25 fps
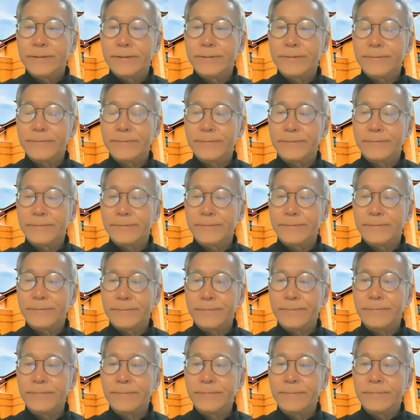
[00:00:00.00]
as we
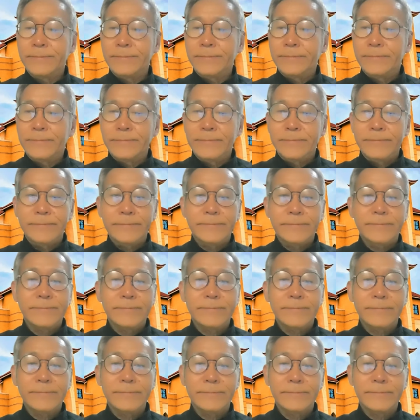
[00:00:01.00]
have listened to
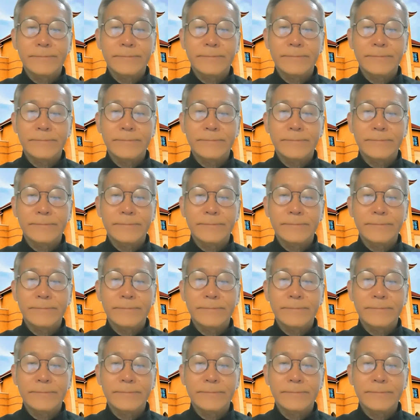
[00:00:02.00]
Michael.